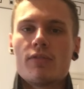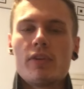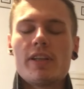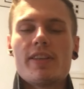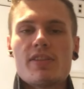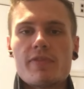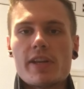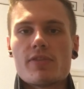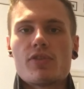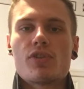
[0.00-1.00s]
Really these
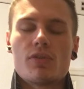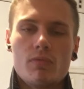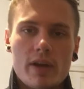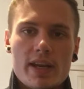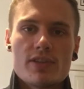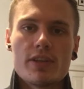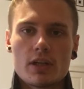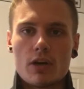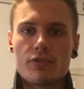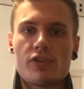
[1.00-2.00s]
videos are just to raise the
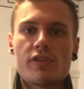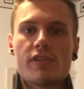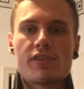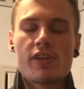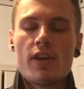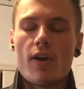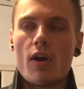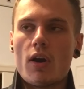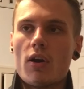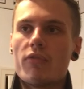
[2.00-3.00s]
consciousness
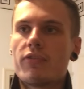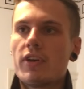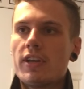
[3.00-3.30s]
of